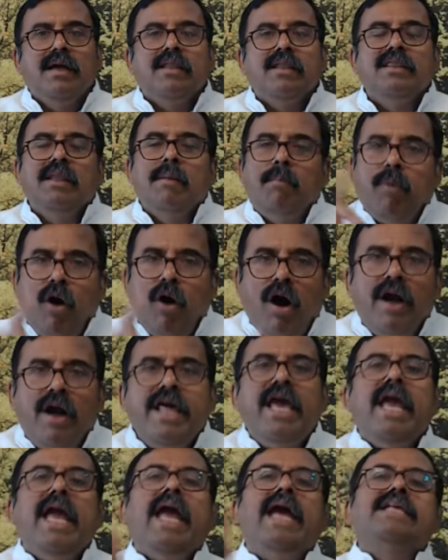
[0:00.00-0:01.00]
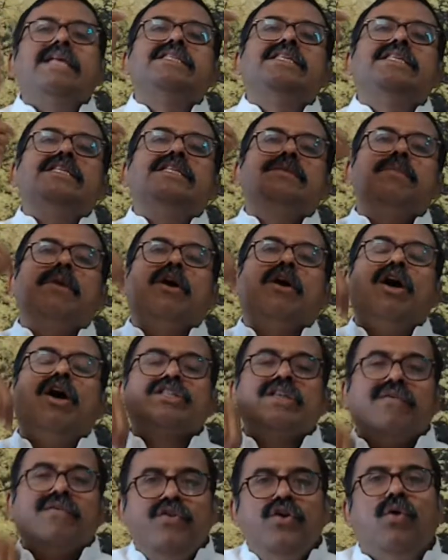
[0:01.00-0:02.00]
The body exists because
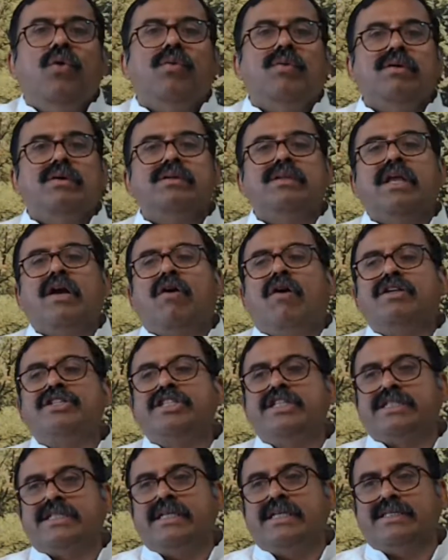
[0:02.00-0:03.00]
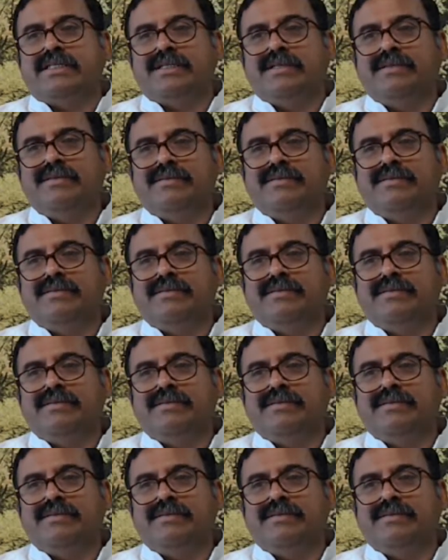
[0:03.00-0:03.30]
of you, the consciousness.